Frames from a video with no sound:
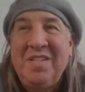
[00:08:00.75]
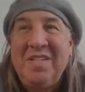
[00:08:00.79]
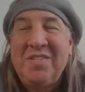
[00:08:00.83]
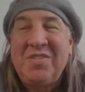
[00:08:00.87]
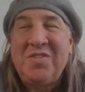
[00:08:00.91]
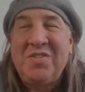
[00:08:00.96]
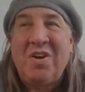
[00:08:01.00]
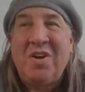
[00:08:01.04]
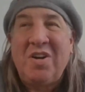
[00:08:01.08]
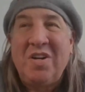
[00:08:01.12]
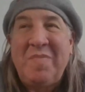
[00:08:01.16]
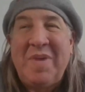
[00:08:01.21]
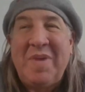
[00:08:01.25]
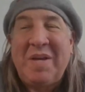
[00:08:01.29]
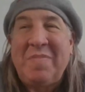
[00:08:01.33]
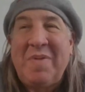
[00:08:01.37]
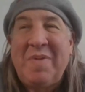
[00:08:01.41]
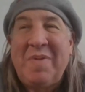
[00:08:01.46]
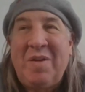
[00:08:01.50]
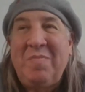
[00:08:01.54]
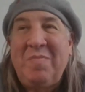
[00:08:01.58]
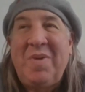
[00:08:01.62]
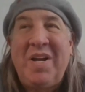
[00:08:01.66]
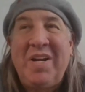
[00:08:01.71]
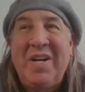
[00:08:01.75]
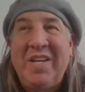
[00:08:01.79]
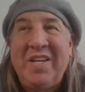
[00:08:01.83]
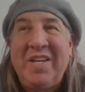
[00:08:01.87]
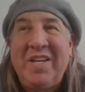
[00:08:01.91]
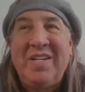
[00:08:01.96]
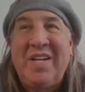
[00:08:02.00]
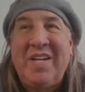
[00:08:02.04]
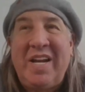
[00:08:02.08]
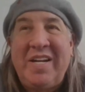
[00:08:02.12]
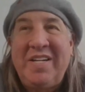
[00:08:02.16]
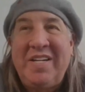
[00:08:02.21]
started to make my own
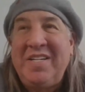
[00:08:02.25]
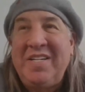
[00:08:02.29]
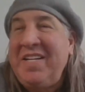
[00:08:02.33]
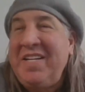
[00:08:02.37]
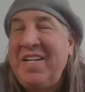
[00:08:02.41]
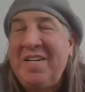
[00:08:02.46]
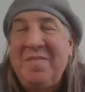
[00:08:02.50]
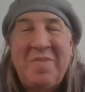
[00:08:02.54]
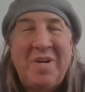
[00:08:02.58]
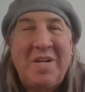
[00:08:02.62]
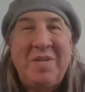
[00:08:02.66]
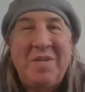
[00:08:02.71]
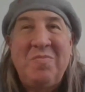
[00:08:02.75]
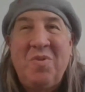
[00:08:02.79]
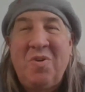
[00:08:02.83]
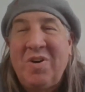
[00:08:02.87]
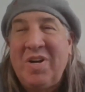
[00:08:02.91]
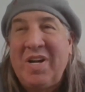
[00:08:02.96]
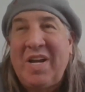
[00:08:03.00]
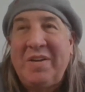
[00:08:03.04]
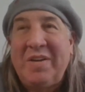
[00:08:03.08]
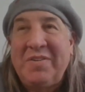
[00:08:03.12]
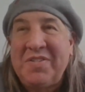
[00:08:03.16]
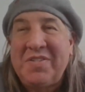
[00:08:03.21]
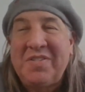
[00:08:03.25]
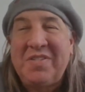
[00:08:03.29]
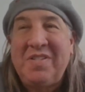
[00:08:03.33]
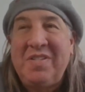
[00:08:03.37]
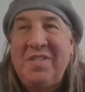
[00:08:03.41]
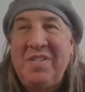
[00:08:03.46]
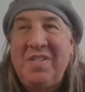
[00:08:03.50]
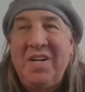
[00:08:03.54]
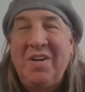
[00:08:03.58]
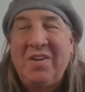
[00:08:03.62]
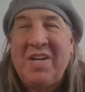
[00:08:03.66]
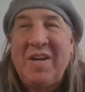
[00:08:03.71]
money, and I didn't need him anymore, and I was just
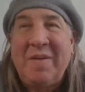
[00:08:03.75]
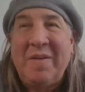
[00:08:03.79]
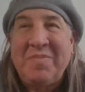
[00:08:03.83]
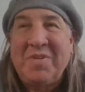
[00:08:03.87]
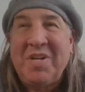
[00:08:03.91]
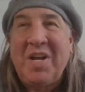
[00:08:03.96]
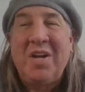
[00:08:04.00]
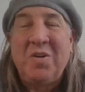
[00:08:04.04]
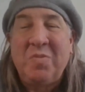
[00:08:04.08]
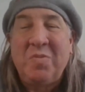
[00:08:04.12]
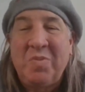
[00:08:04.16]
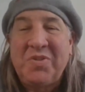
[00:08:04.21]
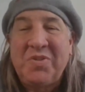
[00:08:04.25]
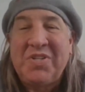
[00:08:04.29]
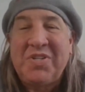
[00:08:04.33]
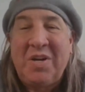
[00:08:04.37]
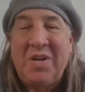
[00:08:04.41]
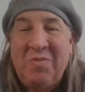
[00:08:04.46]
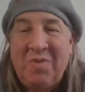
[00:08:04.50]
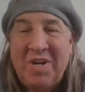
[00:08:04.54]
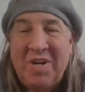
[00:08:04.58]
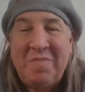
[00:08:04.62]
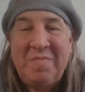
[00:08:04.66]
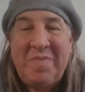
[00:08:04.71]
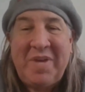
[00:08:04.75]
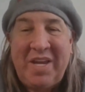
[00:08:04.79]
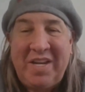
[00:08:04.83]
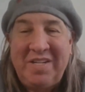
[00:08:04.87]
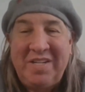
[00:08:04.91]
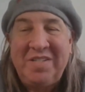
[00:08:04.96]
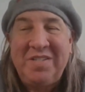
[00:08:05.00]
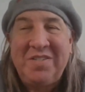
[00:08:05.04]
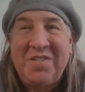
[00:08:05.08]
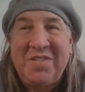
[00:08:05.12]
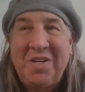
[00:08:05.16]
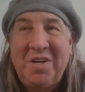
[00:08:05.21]
you know kept hundred percent of what I
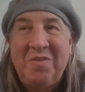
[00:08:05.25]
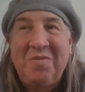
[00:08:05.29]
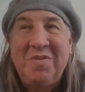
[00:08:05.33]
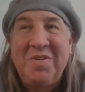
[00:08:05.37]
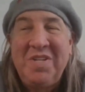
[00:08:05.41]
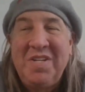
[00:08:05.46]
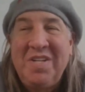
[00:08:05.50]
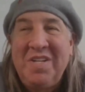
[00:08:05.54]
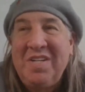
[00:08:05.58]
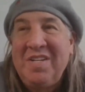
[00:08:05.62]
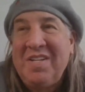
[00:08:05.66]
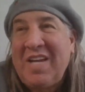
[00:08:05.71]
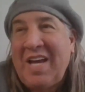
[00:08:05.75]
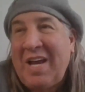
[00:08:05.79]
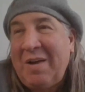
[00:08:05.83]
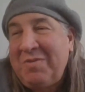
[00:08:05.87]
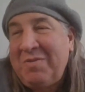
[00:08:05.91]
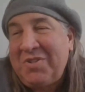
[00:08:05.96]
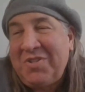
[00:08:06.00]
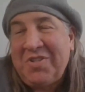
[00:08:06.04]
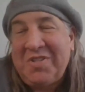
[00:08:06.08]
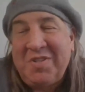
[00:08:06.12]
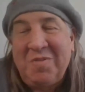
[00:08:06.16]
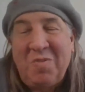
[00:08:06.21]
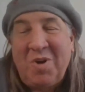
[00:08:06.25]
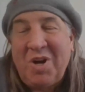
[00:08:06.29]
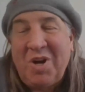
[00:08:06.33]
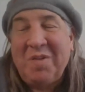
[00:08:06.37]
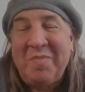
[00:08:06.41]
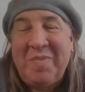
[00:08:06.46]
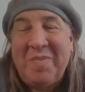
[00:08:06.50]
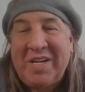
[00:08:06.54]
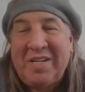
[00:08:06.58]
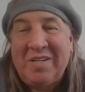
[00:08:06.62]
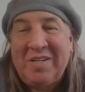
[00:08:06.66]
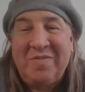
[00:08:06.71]
made, and so I was just a
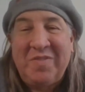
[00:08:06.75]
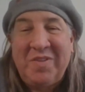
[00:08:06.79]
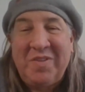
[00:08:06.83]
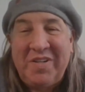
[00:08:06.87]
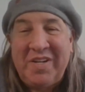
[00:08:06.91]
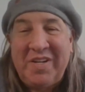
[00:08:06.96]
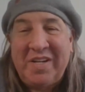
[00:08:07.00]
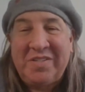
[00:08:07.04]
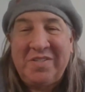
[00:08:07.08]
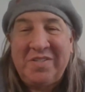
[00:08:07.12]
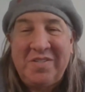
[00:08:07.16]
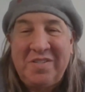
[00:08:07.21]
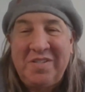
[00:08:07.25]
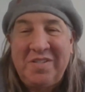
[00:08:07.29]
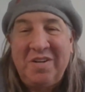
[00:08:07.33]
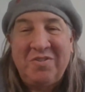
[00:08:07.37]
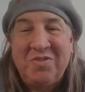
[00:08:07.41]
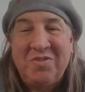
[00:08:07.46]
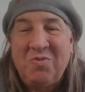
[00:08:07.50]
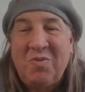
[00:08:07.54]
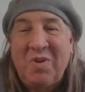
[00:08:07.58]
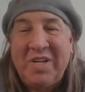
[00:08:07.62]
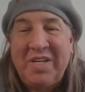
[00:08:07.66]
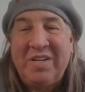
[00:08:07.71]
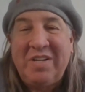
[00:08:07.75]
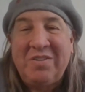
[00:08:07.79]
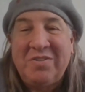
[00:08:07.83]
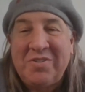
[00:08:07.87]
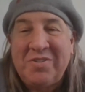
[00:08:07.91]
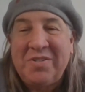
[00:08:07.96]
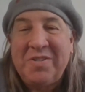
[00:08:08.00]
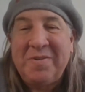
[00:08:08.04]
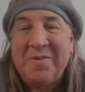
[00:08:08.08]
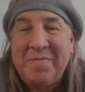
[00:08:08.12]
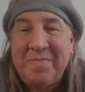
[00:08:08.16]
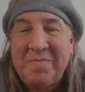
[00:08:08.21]
market maker for the next you know twenty years.